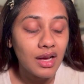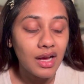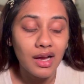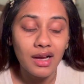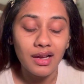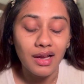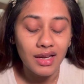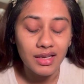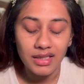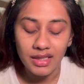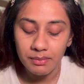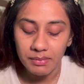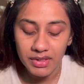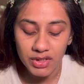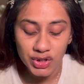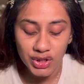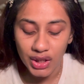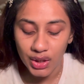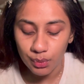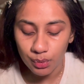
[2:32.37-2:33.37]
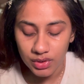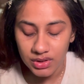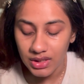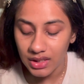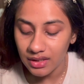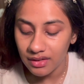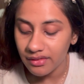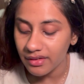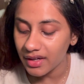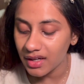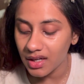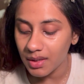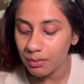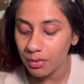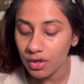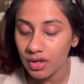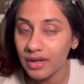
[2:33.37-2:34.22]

I think my shade was unavailable.